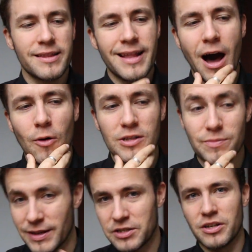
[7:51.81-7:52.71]
now,
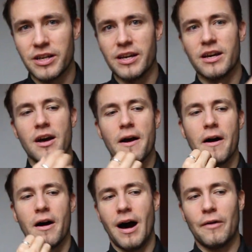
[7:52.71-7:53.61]
especially
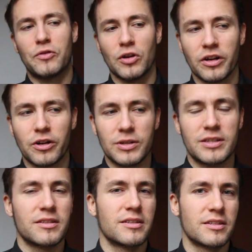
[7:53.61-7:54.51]
after the
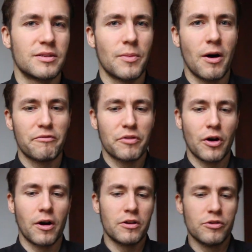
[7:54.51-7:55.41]
criticism of
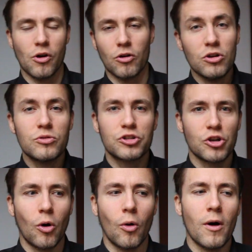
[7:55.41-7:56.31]
Luke
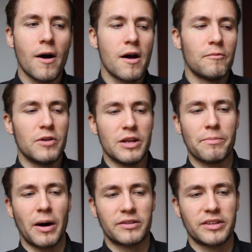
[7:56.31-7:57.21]
Shaw in
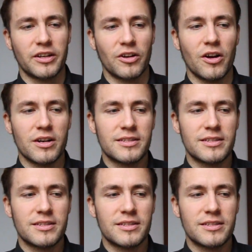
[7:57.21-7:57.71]
particular.